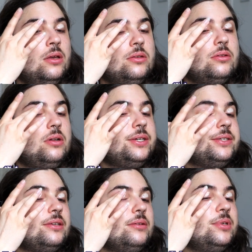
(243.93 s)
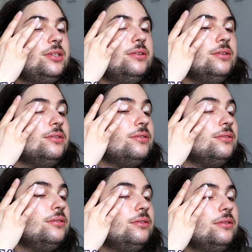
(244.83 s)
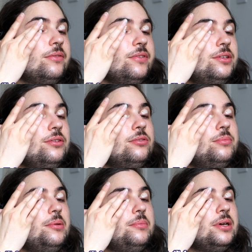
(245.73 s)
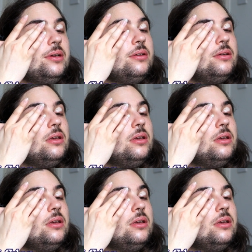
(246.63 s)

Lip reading: So last time I did a video about my